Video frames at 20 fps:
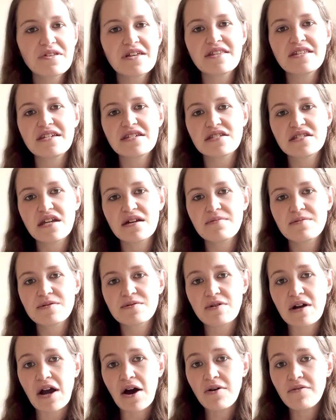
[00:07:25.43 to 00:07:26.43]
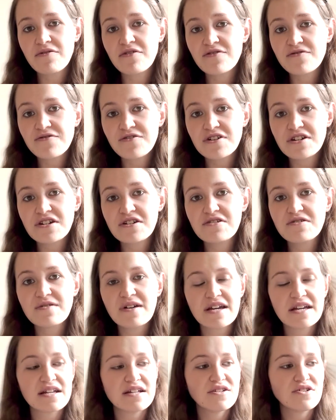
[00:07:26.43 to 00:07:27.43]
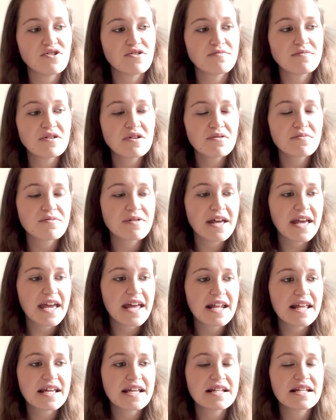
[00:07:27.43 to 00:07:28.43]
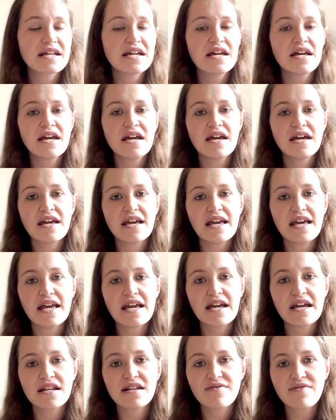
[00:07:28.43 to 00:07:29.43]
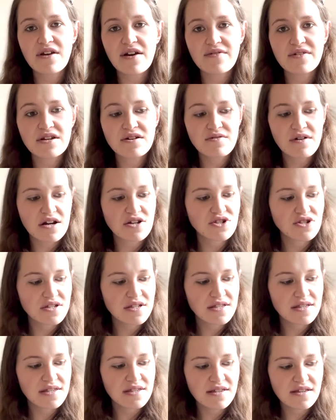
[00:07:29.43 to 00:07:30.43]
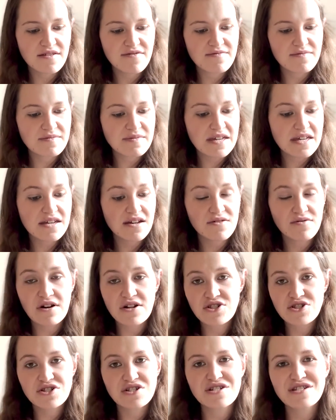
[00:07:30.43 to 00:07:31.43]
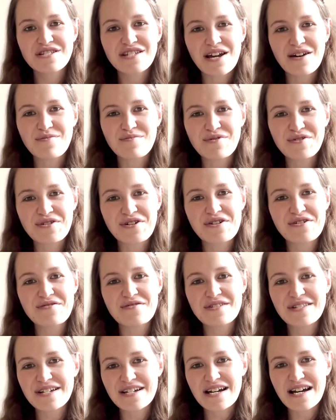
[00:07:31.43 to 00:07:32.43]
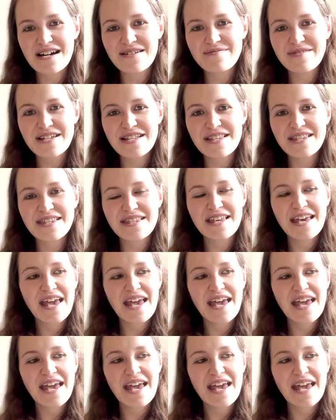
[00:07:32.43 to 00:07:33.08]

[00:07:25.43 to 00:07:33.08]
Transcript: that these tips were helpful for you in your meal planning. And if you have any questions, leave me a question down below in the comments.